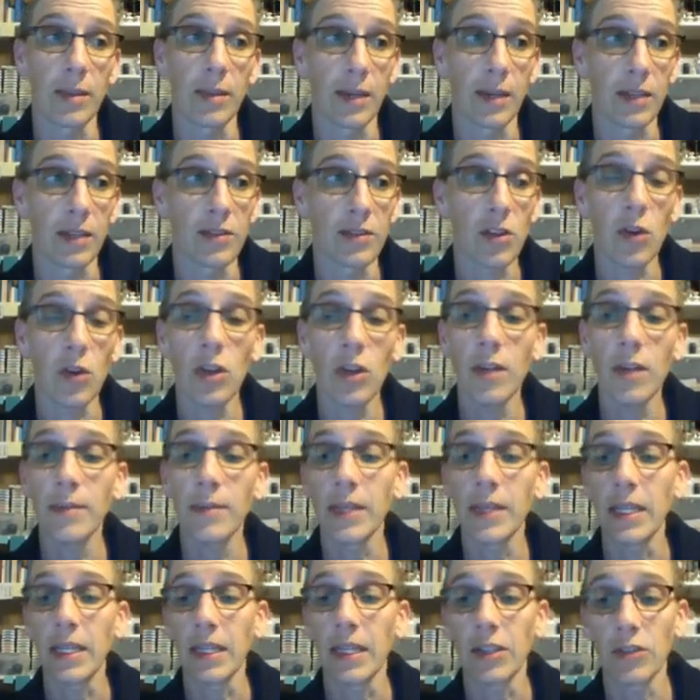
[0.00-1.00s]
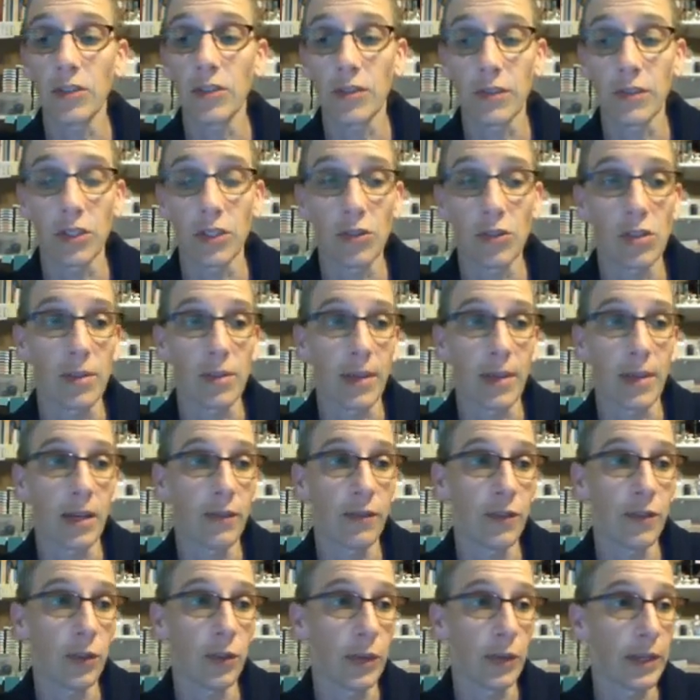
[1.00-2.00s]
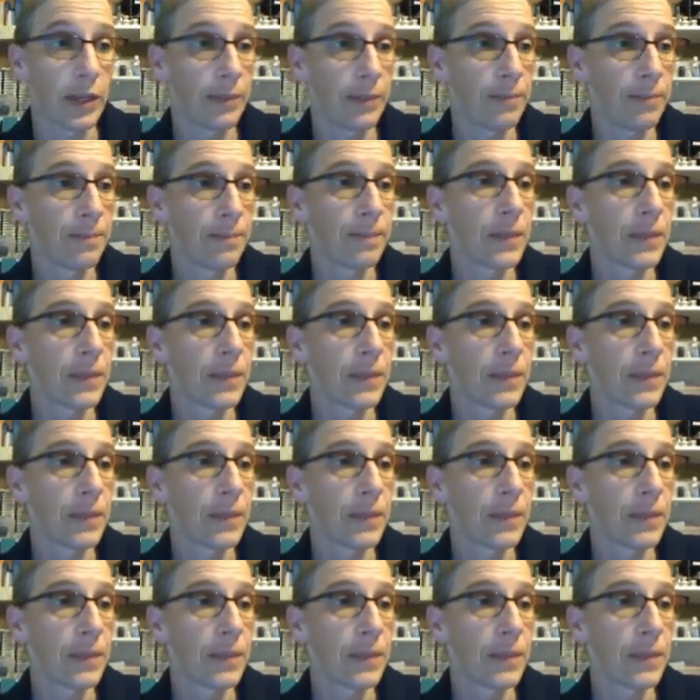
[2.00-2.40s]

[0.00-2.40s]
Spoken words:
the amount of sodium, leading to a reduced amount of fluid.